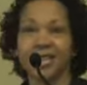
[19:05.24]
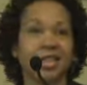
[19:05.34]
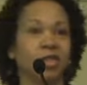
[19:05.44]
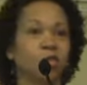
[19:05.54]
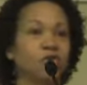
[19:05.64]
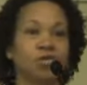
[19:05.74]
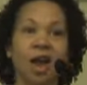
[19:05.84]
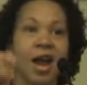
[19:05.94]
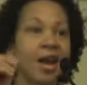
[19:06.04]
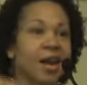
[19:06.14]
a tissue, dry
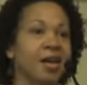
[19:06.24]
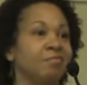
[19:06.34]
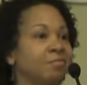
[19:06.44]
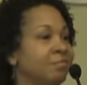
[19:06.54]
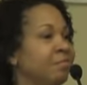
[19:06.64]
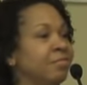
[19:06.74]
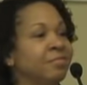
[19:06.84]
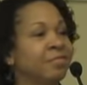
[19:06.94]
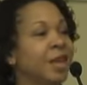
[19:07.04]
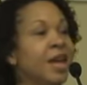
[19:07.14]
that
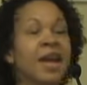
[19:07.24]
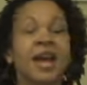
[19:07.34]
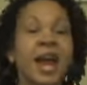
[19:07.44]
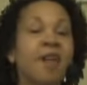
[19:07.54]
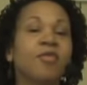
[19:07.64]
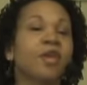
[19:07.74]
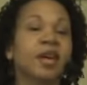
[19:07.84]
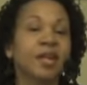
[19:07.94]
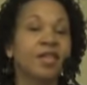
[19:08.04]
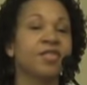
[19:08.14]
up. In
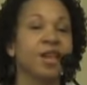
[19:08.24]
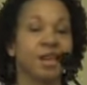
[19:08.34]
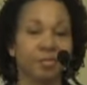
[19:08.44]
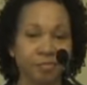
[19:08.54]
Africa, they sing.